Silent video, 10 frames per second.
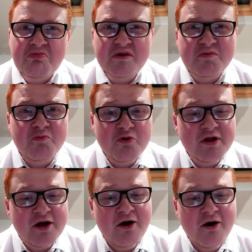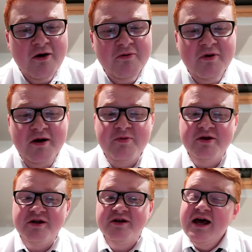it's pretty hot, in my
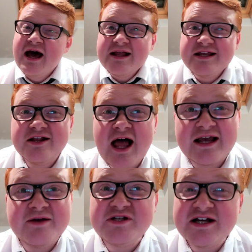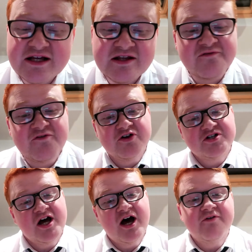opinion. I did like it, particularly in the
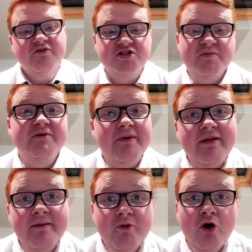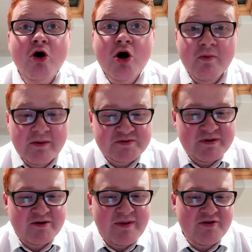first half. I'll speak about that more when we
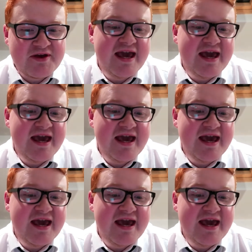speak about the